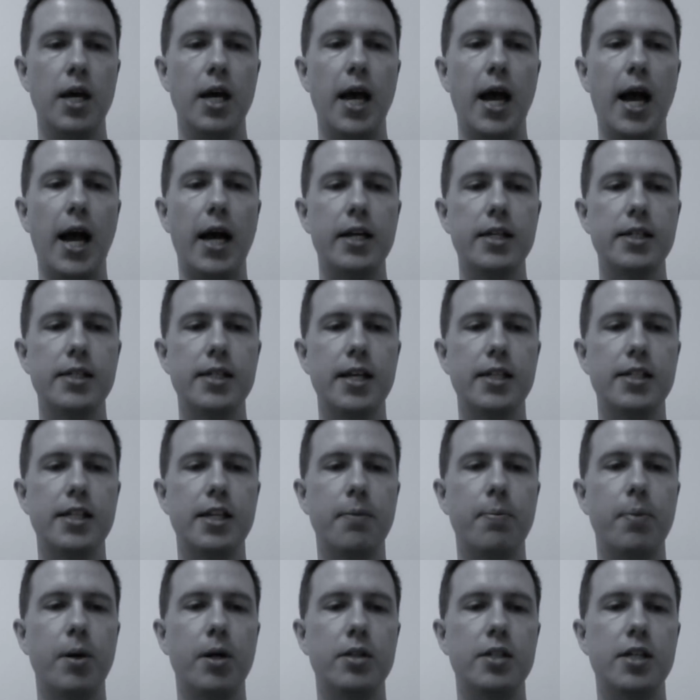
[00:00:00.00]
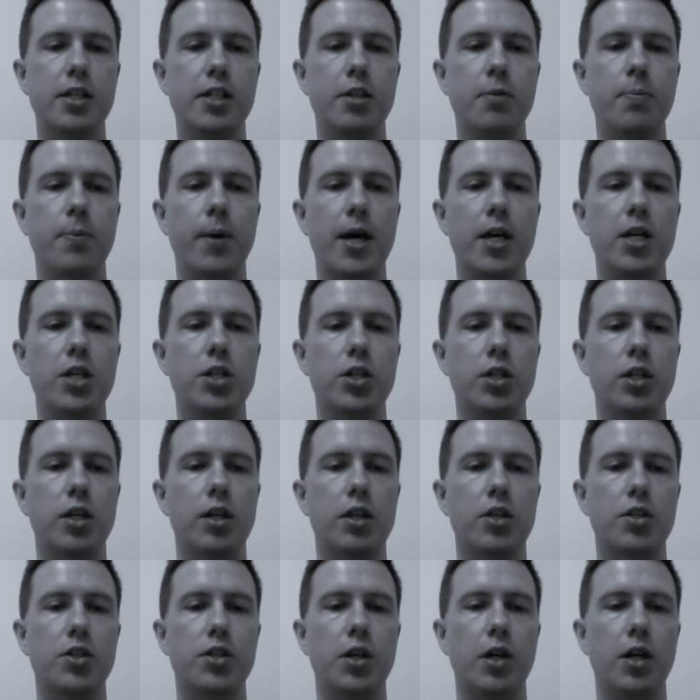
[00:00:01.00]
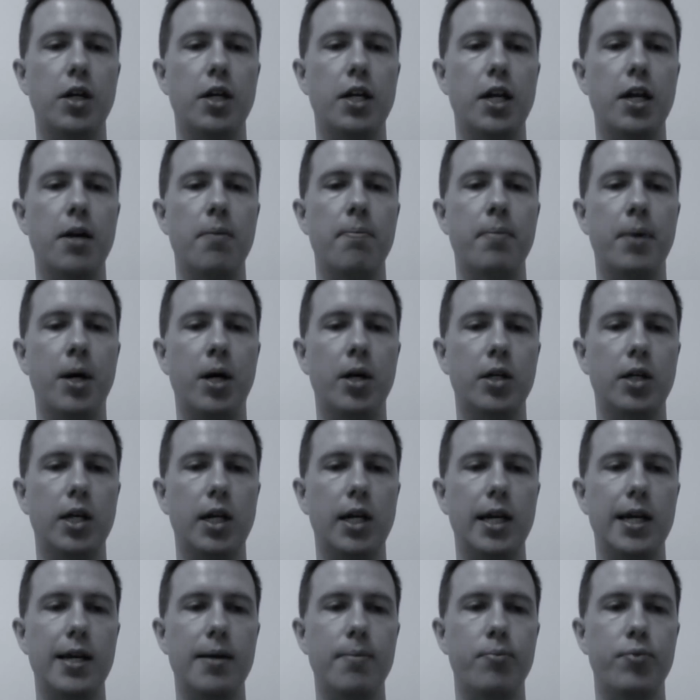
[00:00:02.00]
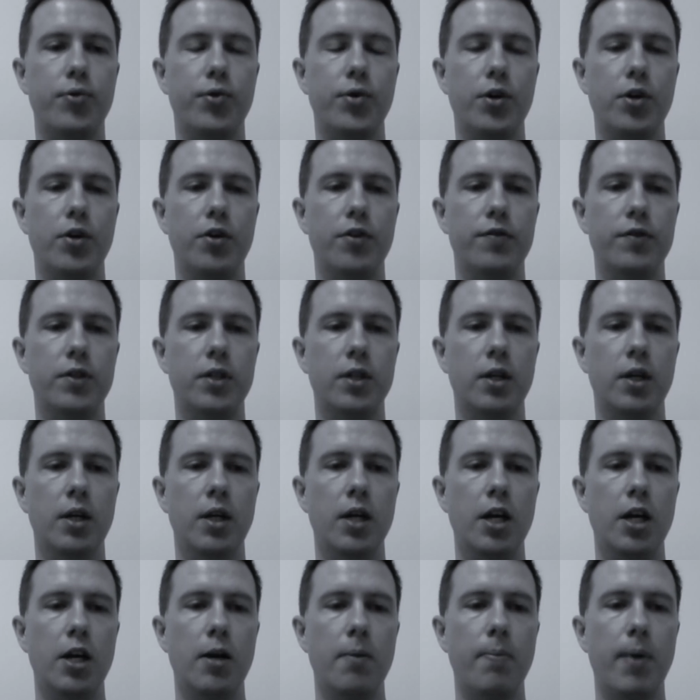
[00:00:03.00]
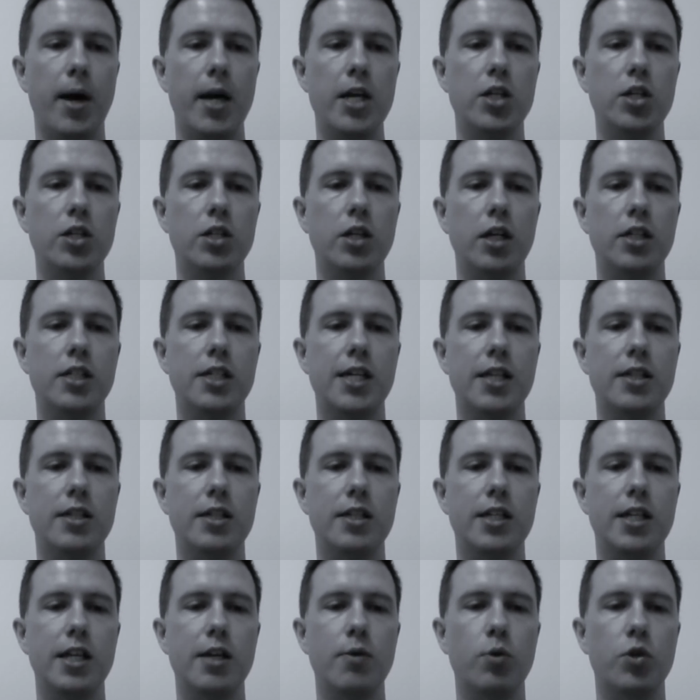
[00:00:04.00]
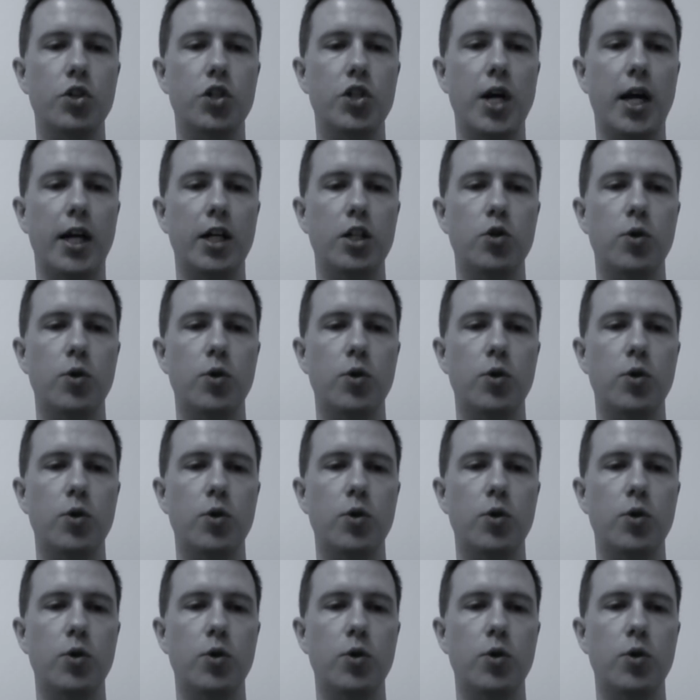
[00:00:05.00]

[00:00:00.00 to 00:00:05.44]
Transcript: Anaesthetic participation in the sign-in markedly improved. Patient identity was checked